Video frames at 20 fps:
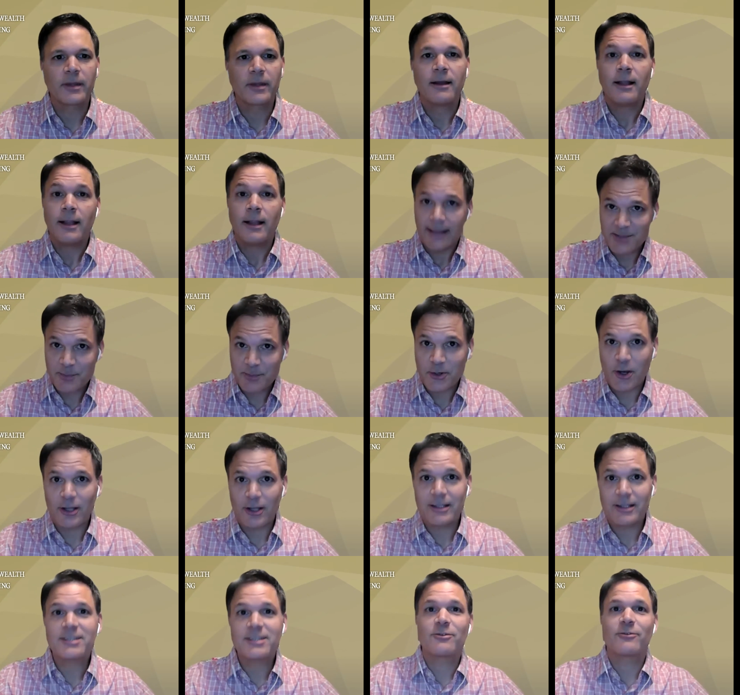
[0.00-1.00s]
Last but not
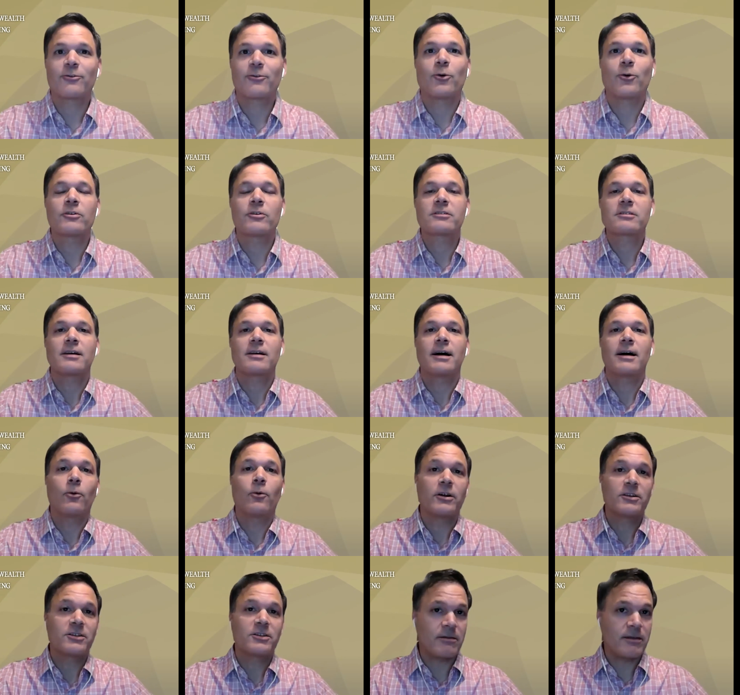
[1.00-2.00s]
least, of course, I
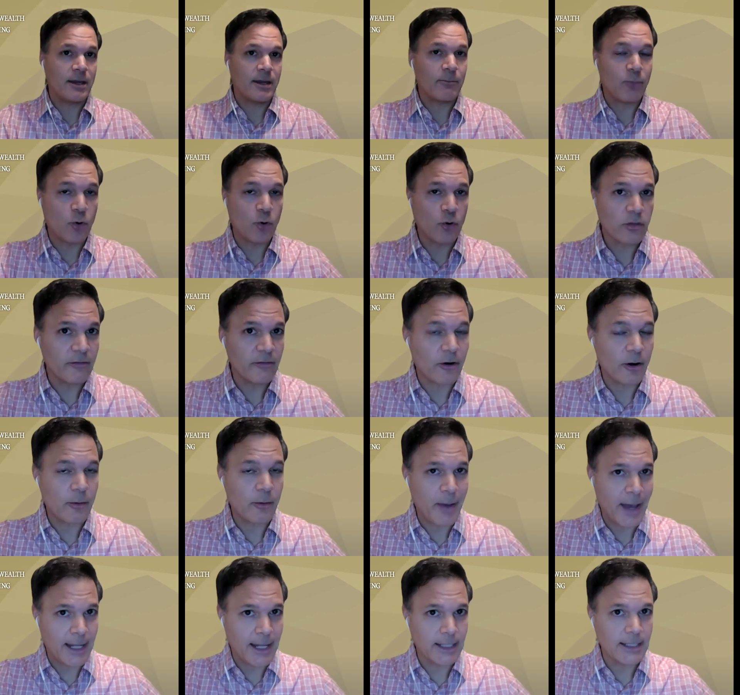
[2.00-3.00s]
want to thank both of our
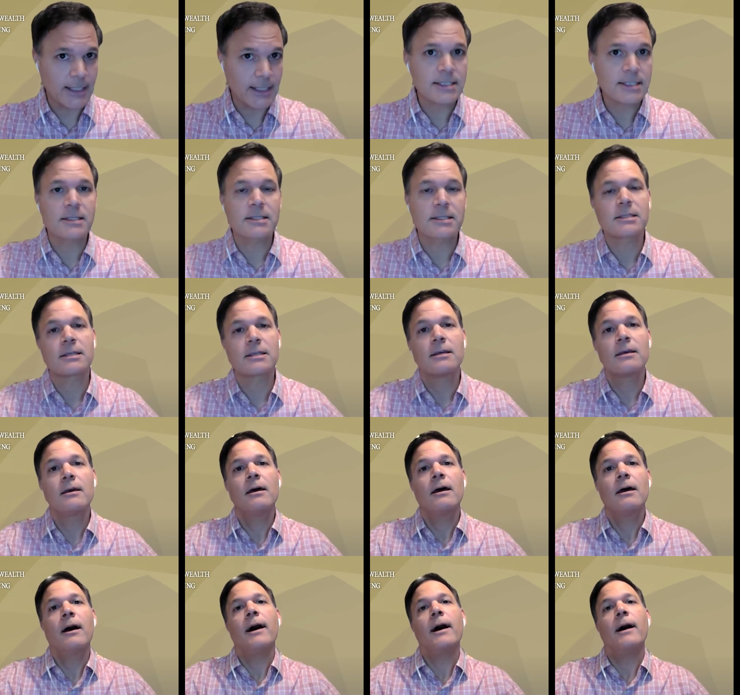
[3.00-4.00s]
panelists.
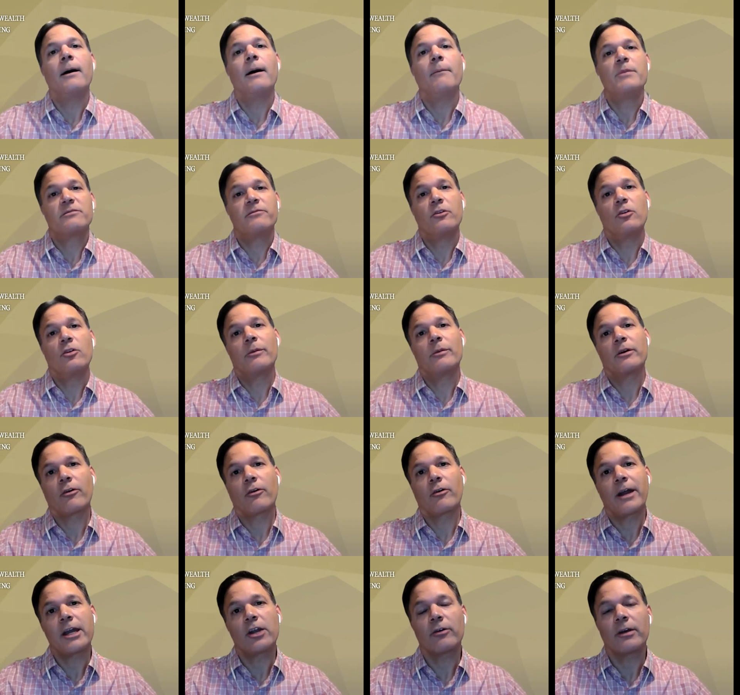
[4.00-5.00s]
Ms. Vilma
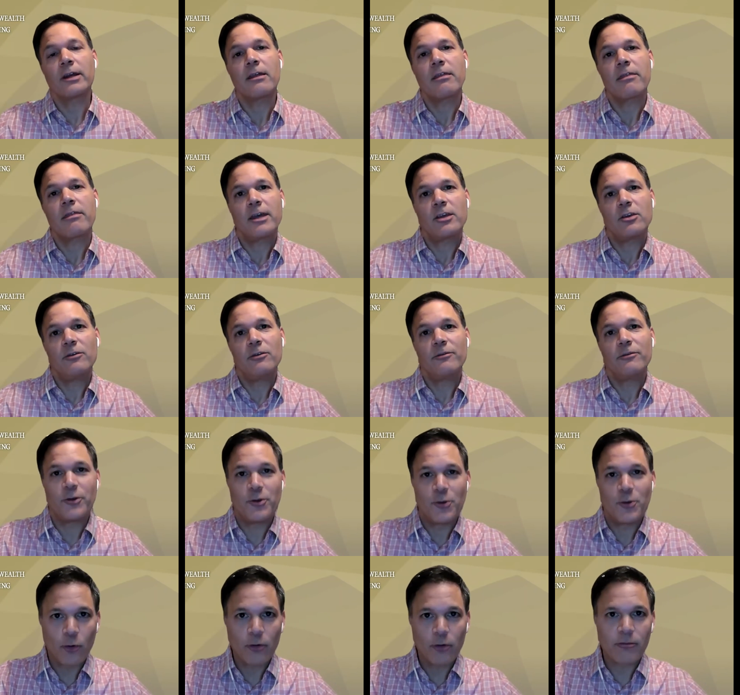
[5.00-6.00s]
Gregory, thank you for
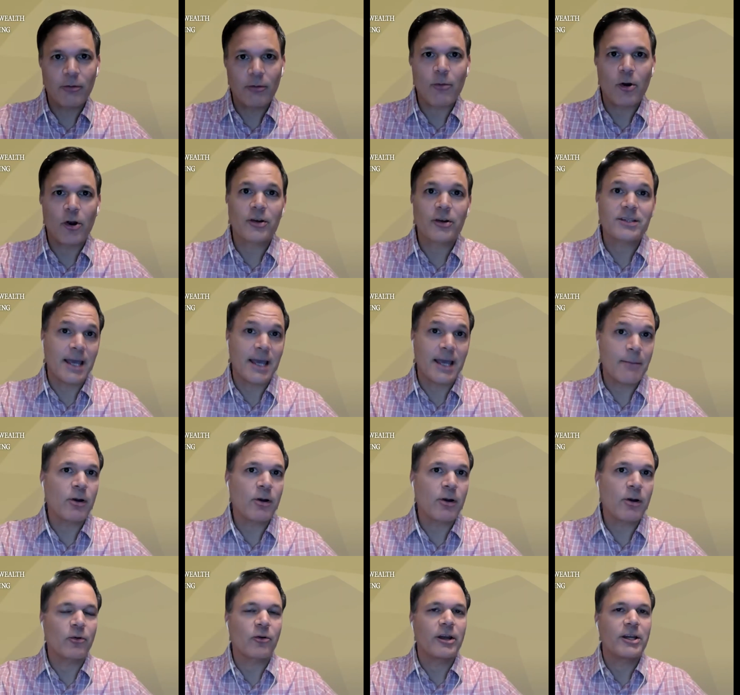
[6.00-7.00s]
your remarks and
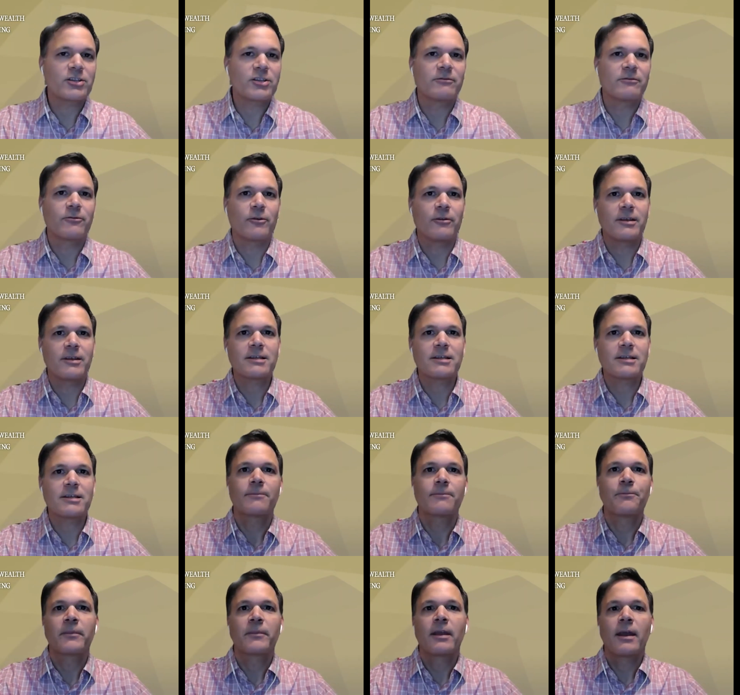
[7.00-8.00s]
preparation for this.
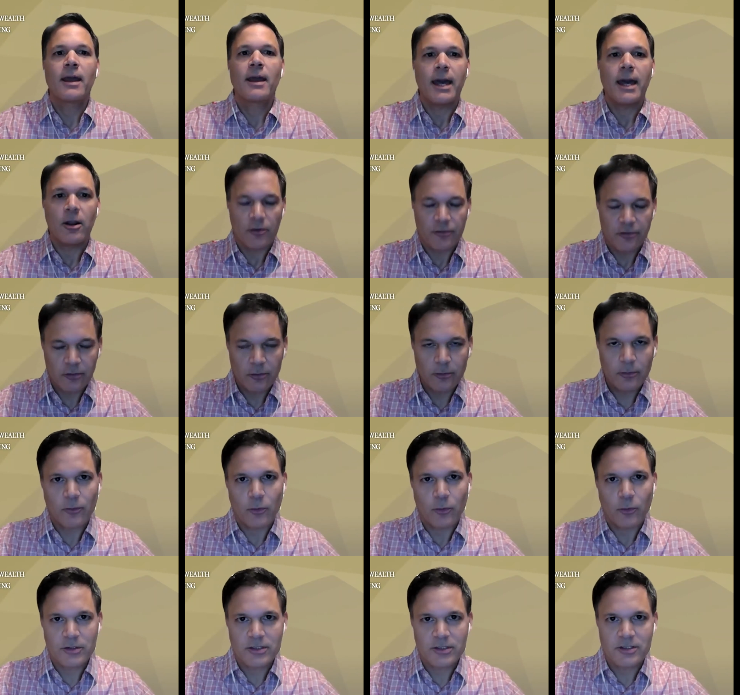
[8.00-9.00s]
And also, of
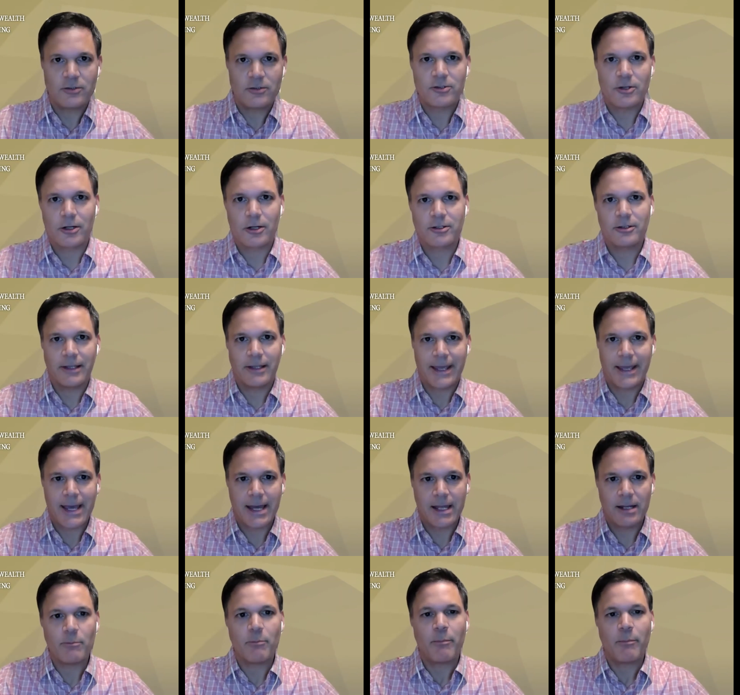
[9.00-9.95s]
course, to Dr. Leanne